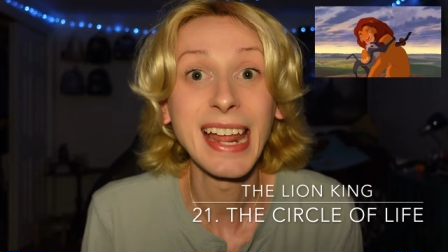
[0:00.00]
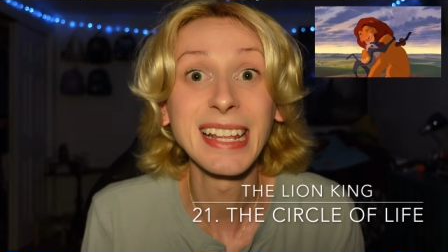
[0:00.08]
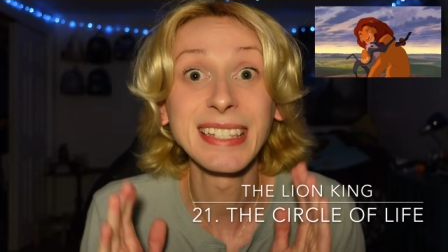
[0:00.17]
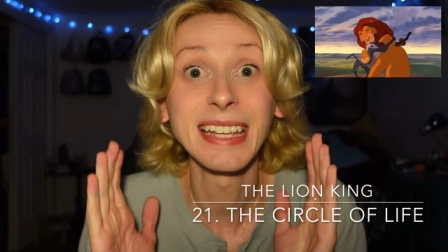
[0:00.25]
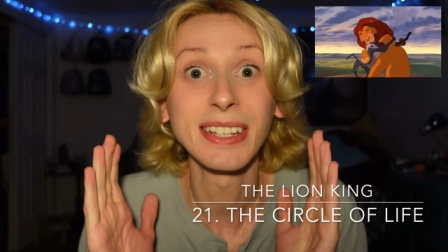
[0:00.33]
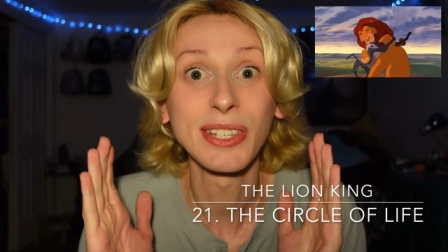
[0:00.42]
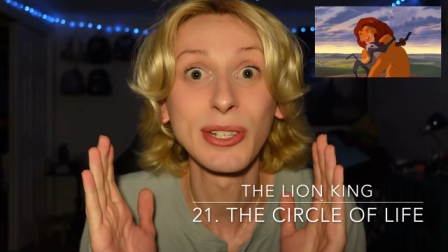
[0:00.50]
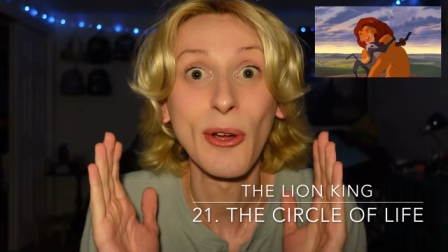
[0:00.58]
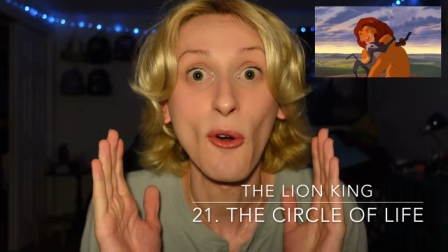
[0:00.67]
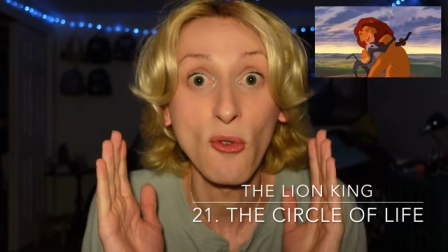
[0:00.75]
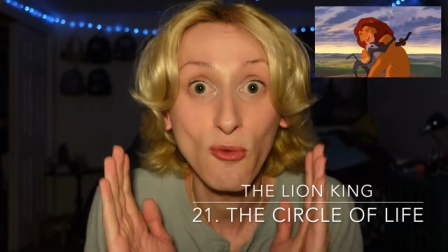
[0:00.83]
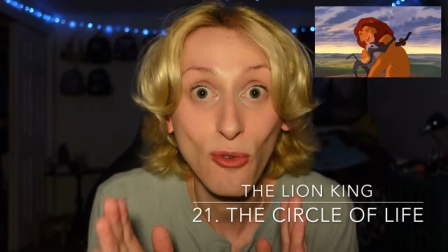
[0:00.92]
and it sits
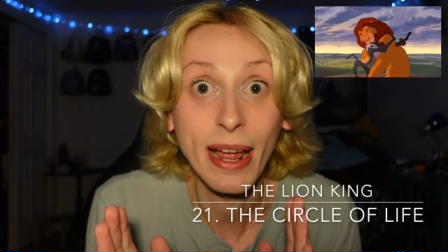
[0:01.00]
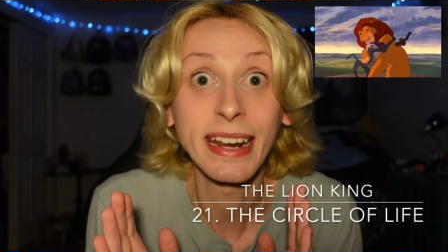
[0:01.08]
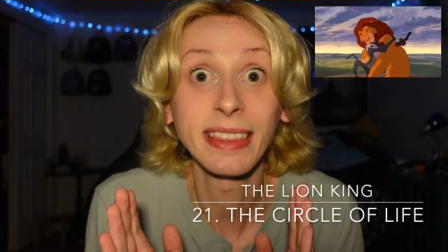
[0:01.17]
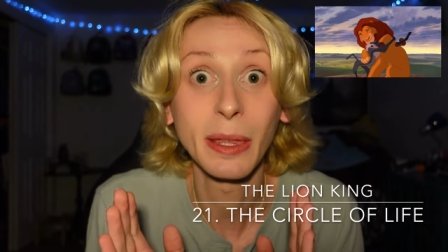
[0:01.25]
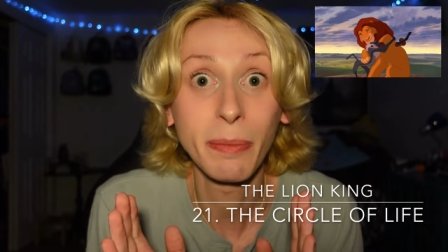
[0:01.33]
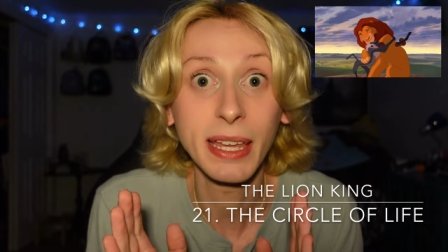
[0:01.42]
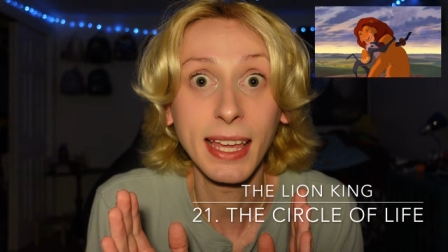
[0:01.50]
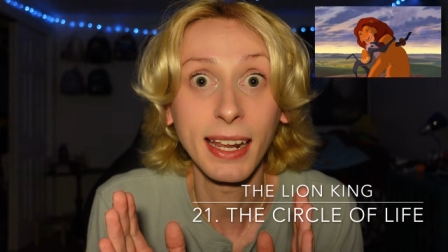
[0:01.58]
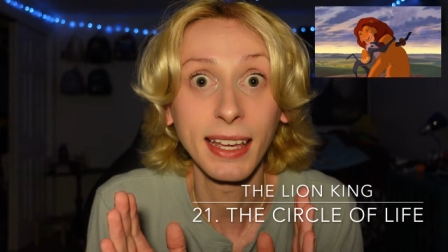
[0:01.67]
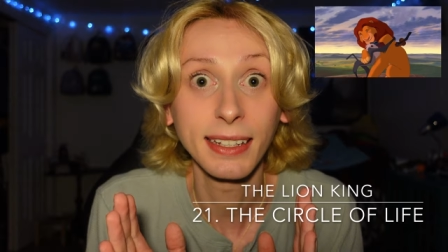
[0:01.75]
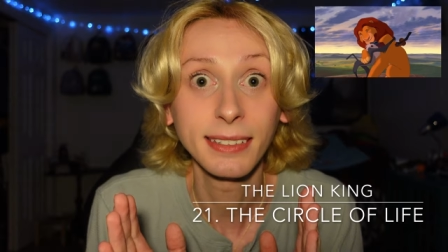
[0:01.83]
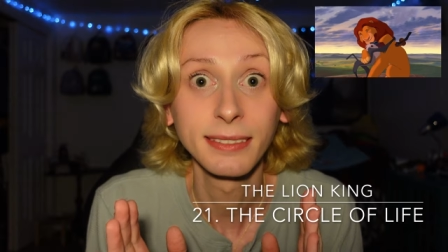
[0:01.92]
right at the
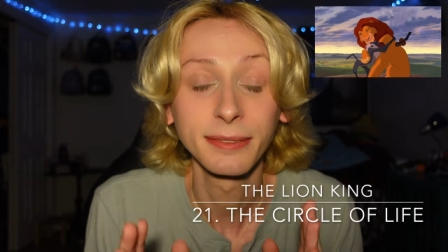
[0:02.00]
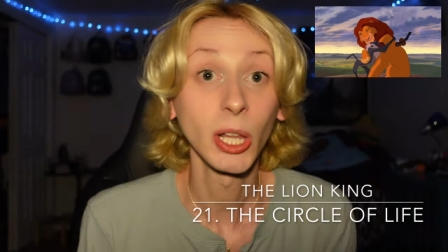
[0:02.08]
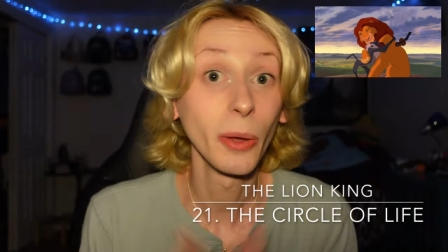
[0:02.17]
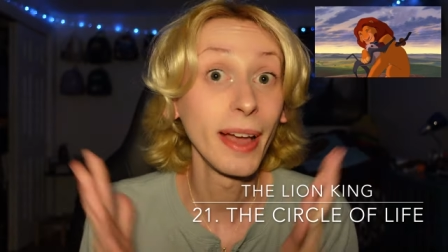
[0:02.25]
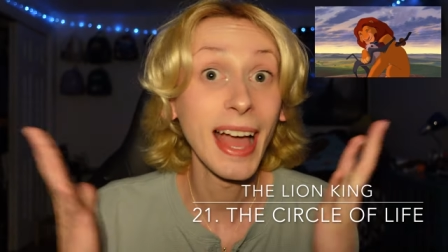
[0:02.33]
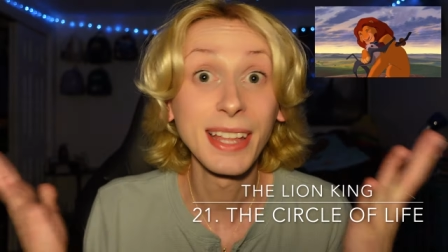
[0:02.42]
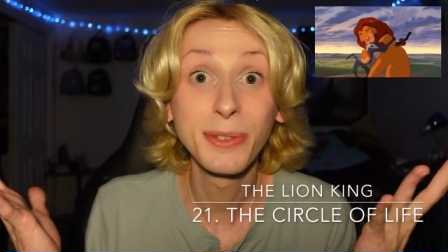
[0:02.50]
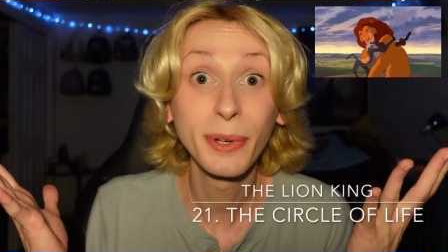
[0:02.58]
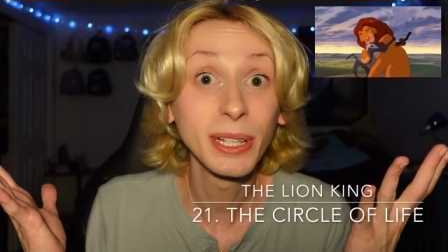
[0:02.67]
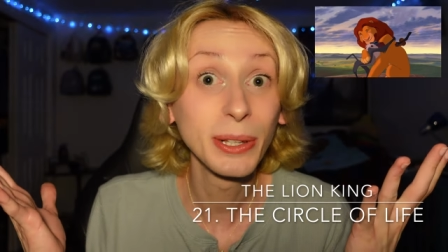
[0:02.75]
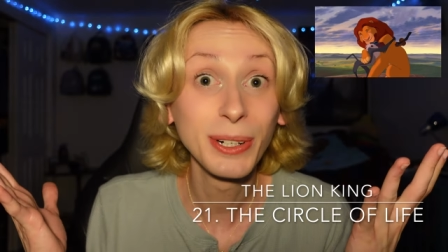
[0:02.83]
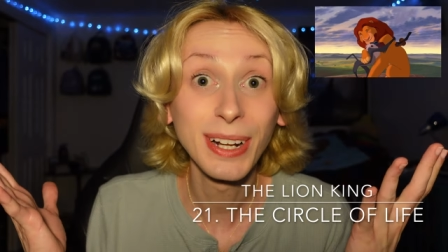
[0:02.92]
beginning although I had to
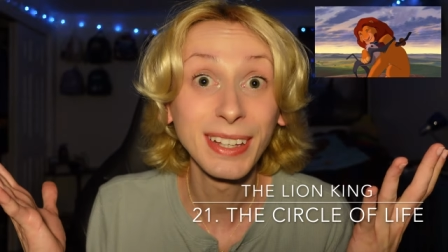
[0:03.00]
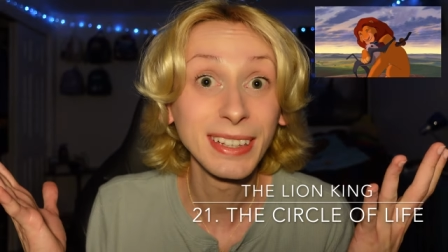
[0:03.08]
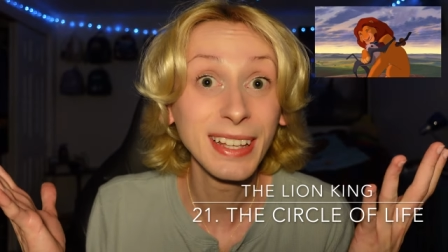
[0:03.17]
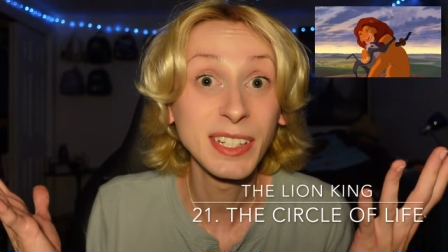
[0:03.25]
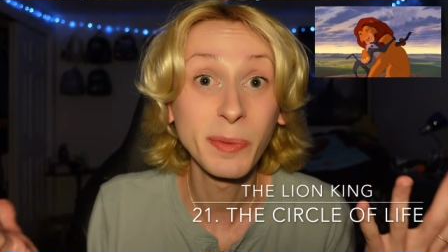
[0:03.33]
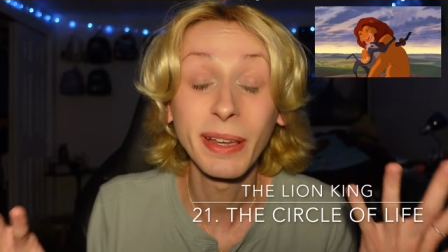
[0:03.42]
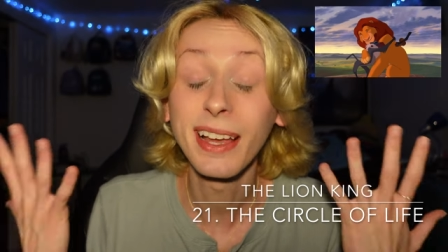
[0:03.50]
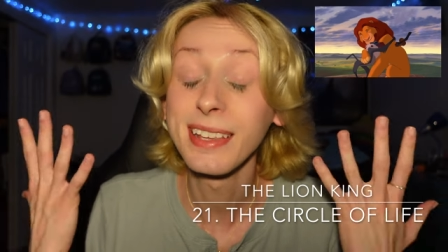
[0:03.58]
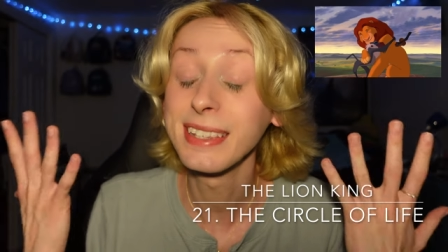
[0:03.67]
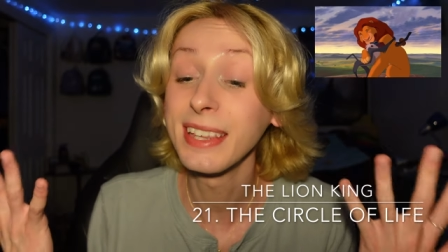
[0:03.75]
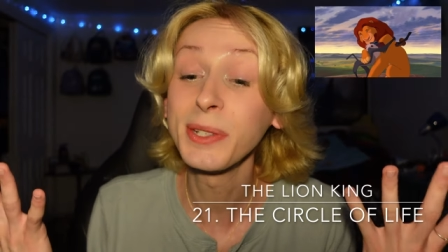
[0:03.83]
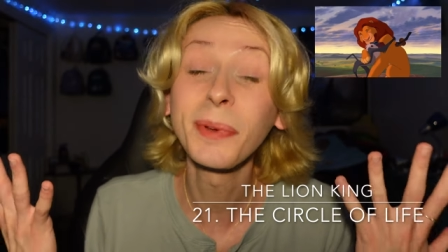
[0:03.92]
include it on the list
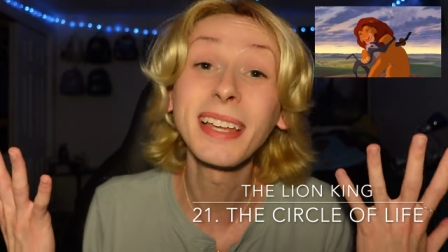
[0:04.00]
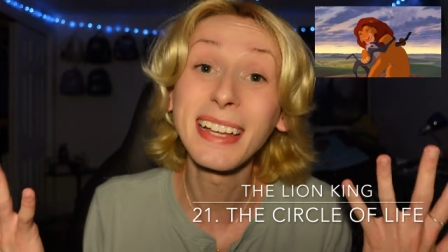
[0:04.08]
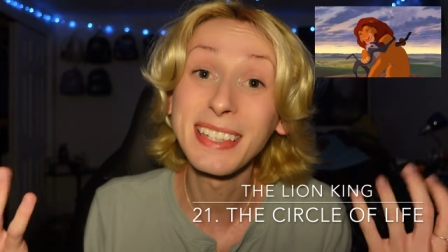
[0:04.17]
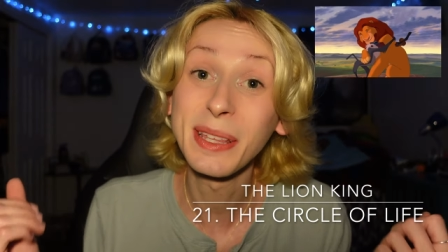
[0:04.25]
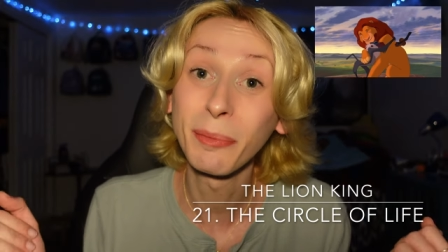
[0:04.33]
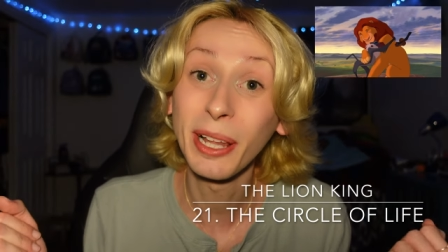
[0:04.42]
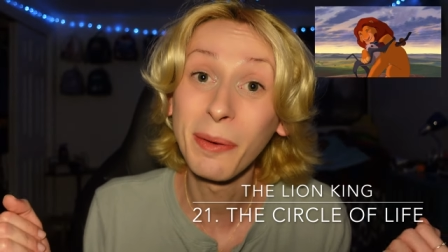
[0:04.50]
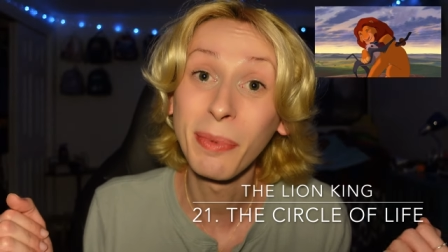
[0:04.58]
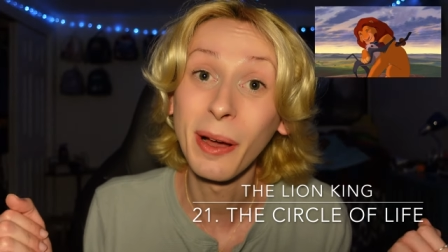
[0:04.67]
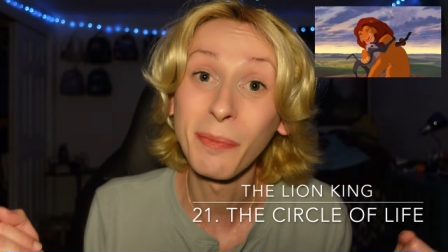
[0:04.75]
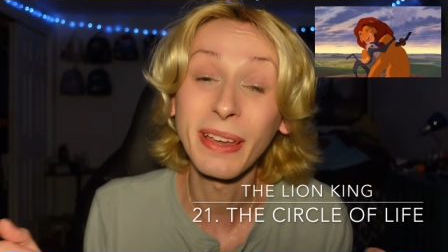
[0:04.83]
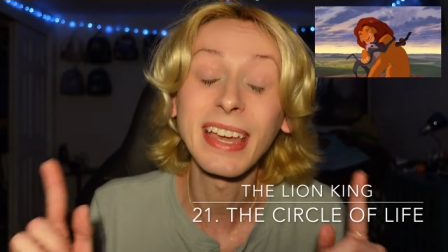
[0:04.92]
because this one gets the blood
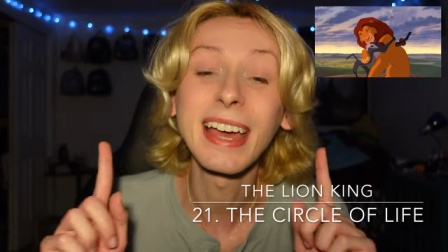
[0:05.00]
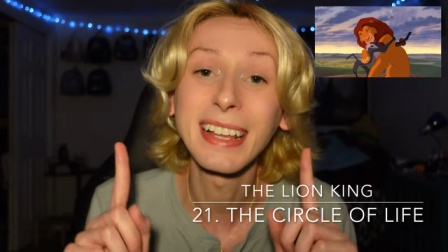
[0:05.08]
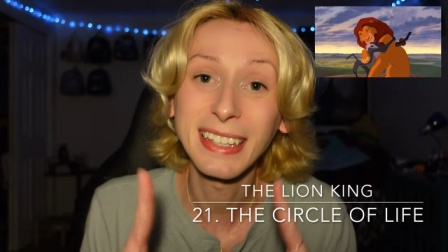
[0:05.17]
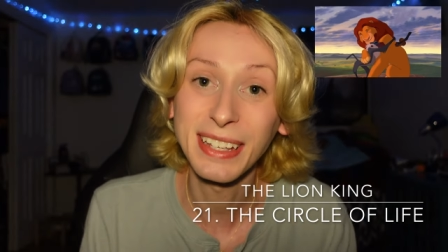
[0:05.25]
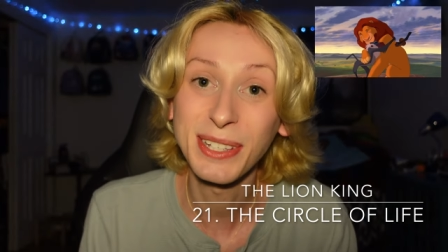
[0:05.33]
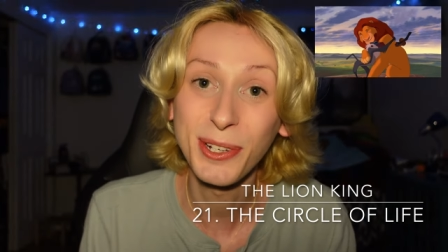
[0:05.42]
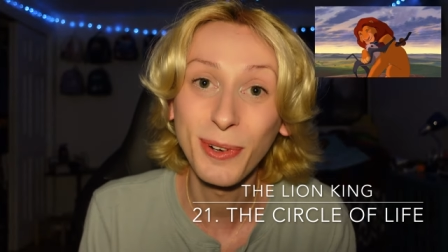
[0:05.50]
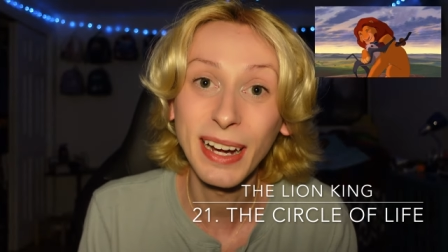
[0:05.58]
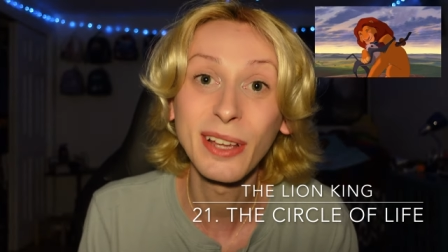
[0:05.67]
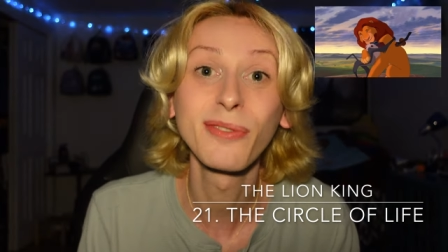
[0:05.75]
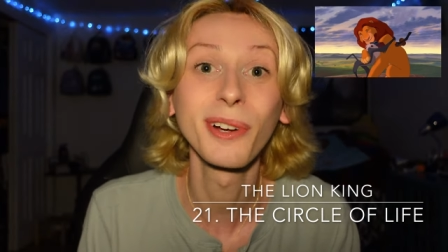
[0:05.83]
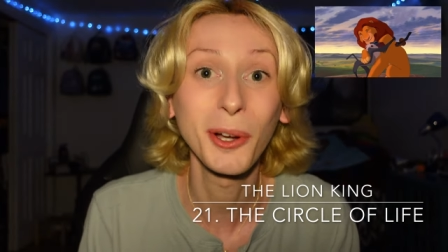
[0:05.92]
pumping and it gets you
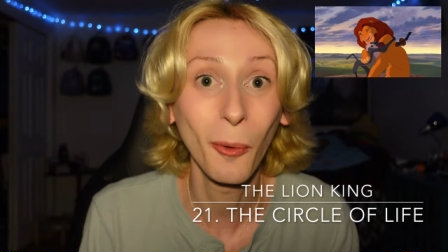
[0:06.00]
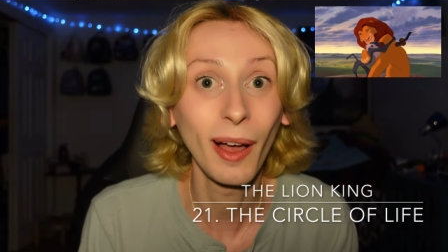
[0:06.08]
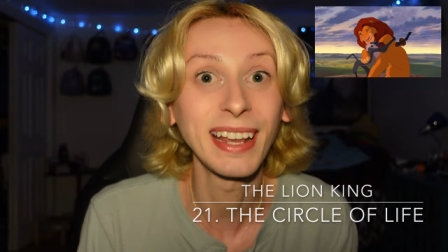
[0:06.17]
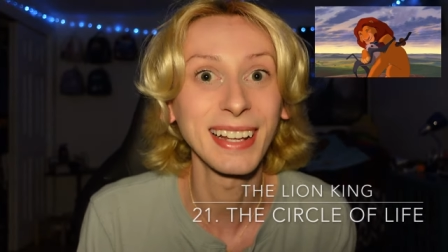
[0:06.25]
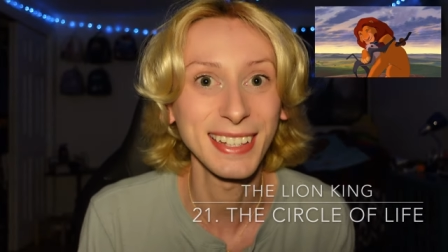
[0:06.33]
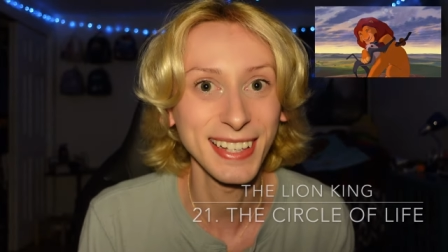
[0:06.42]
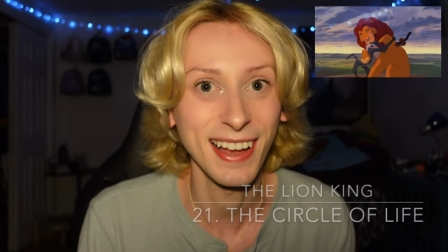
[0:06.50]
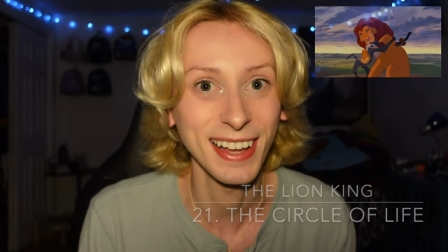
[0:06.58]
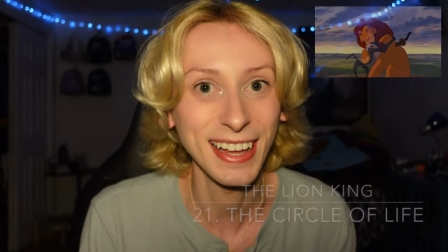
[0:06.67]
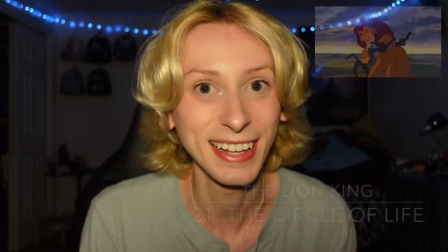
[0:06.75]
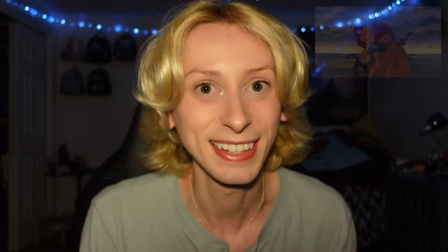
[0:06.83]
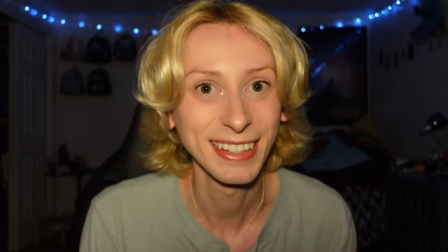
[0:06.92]
ready for quite a
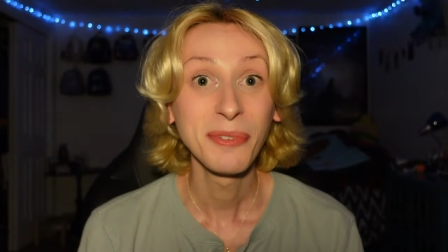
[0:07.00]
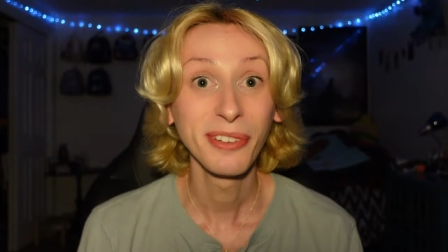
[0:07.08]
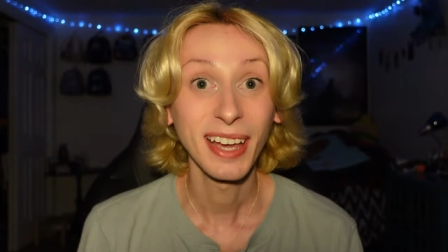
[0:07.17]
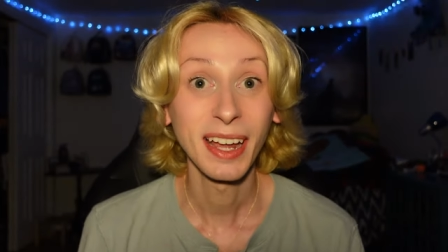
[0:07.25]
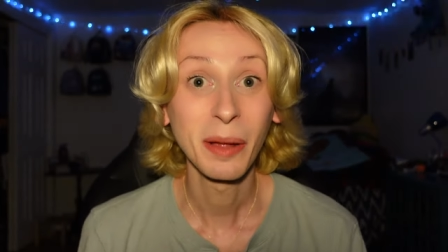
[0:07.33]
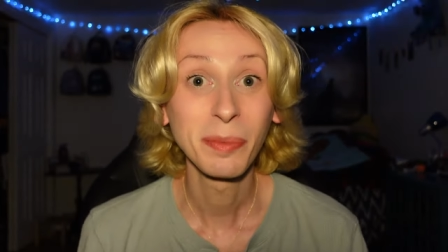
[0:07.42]
saga. Moving on